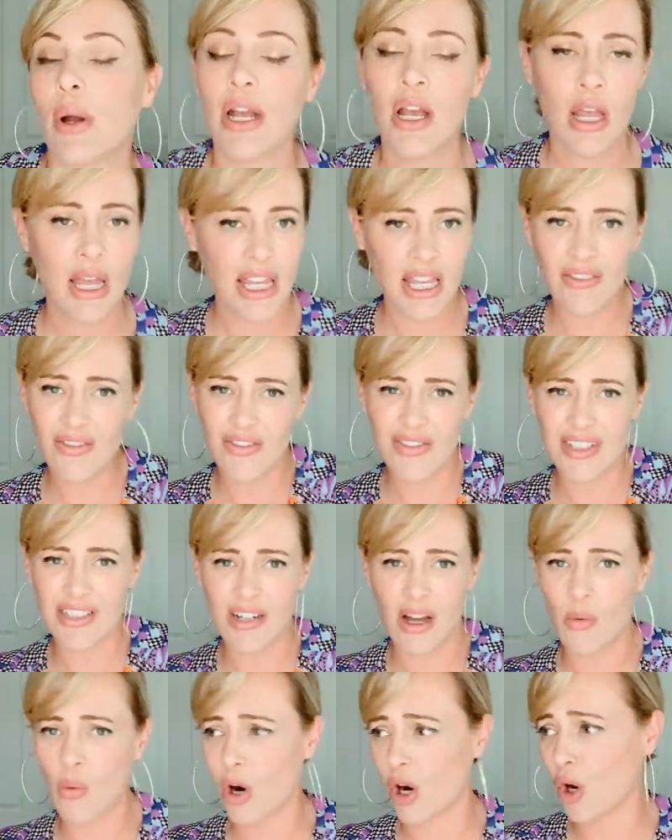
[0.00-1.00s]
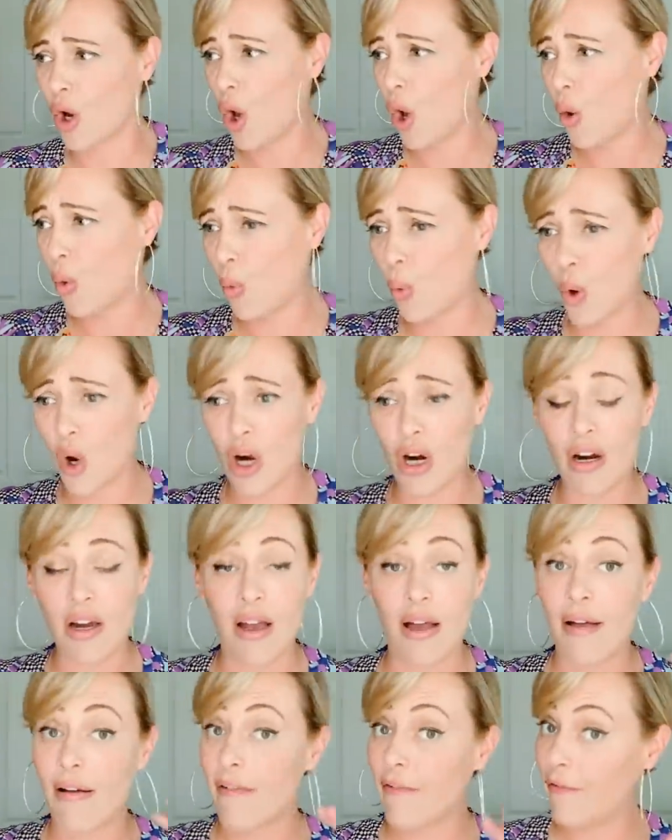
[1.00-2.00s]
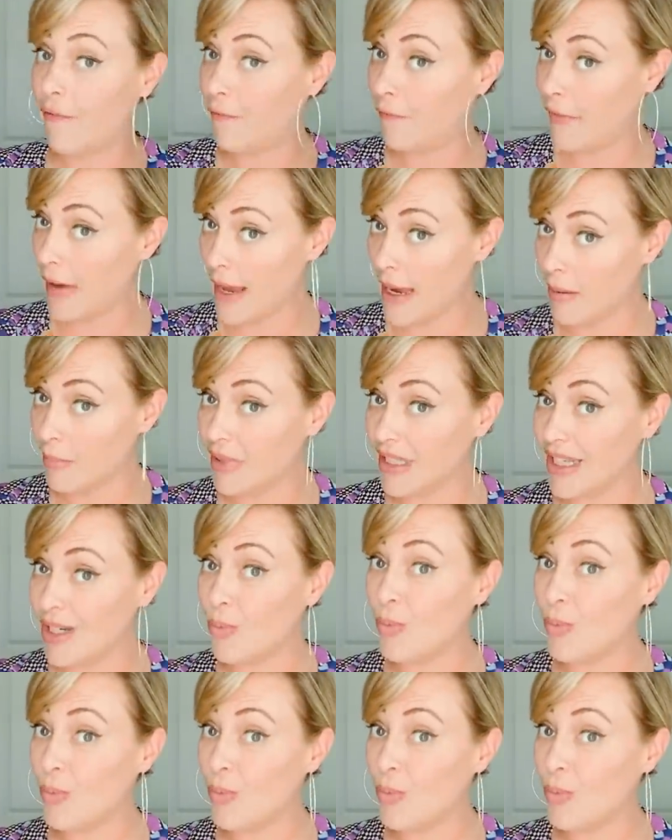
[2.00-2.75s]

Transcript: Even if it's not work, work family.